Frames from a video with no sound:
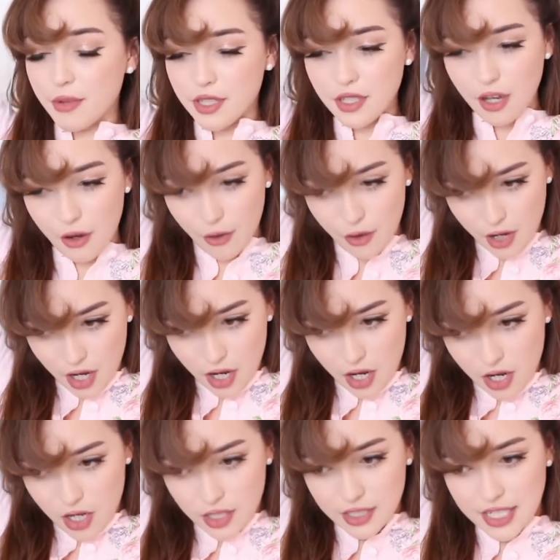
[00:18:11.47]
So
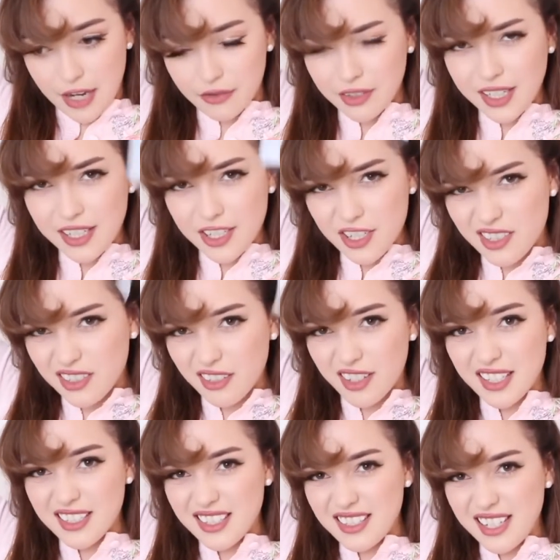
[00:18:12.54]
definitely just look
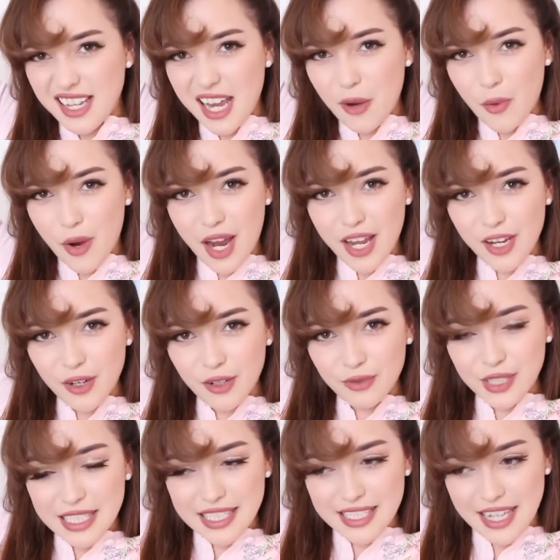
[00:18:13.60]
into DIYing your
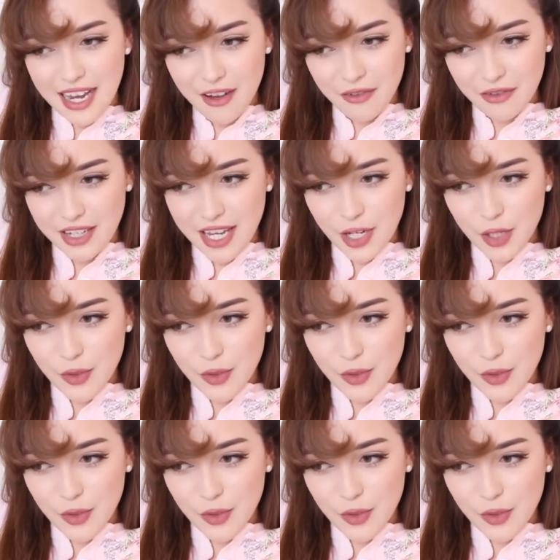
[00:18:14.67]
own stuff, get